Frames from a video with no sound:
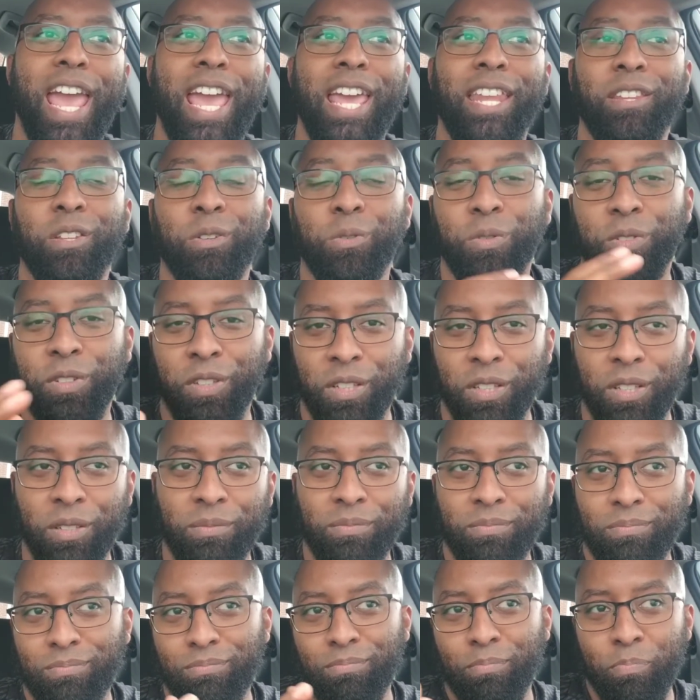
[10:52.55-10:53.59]
and there was a
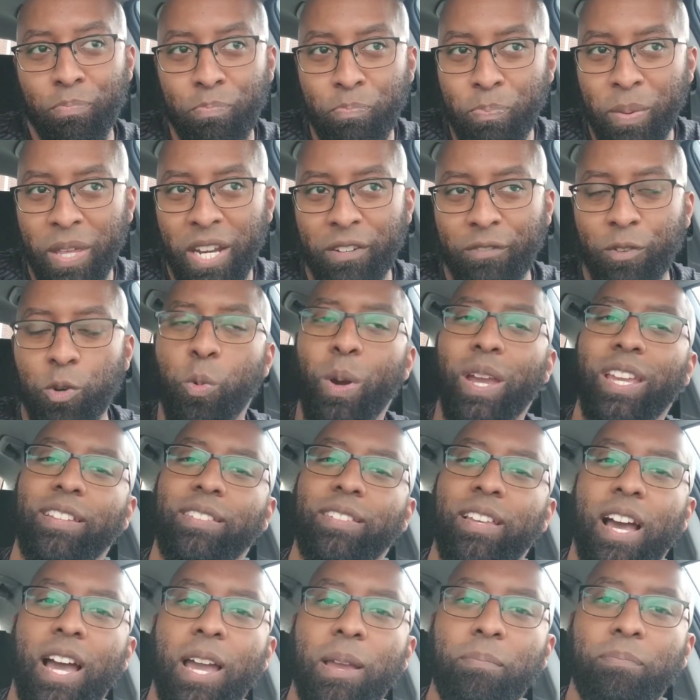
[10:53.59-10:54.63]
bit of a wait
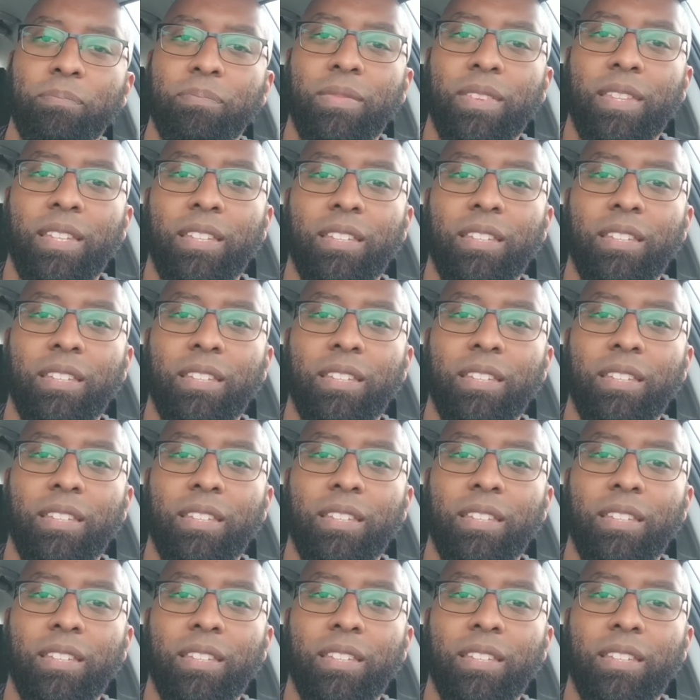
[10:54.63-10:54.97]
time.